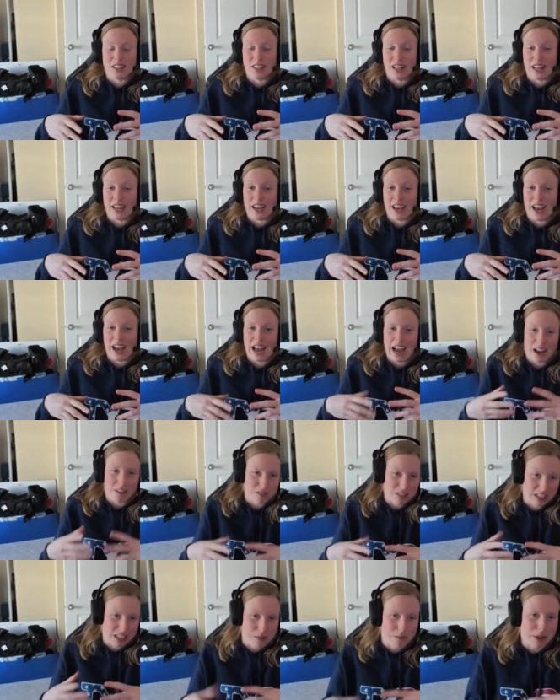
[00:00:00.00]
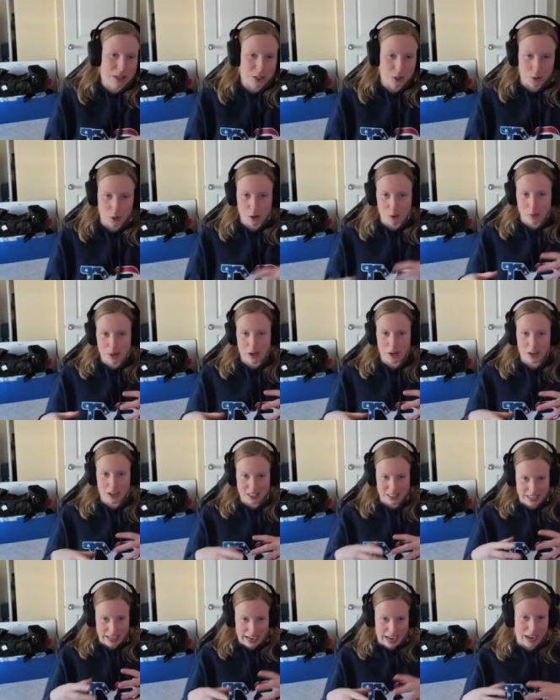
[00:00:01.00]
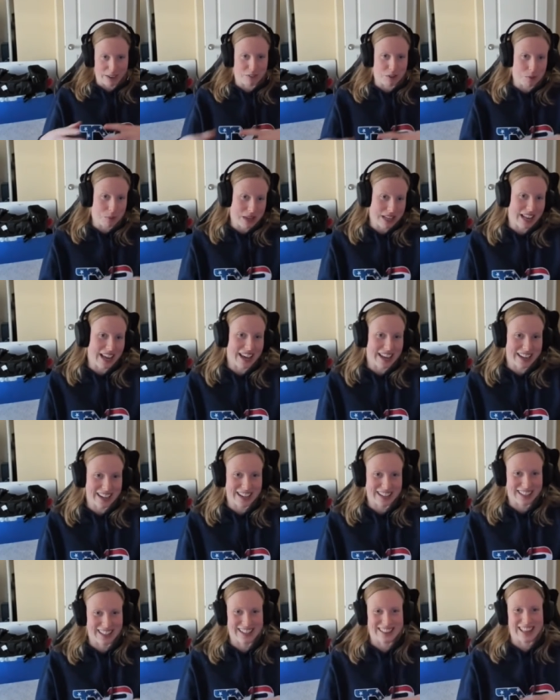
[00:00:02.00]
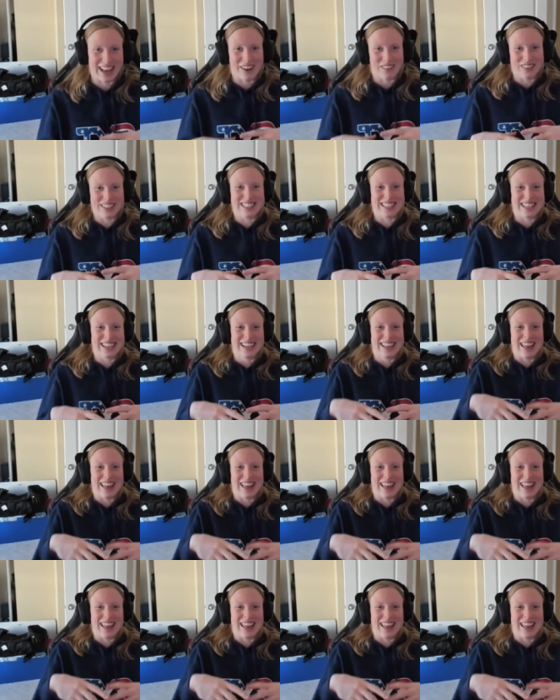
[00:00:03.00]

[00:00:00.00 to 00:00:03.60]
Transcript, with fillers: like I have to get my 200 better because I have to beat Annie. Like that was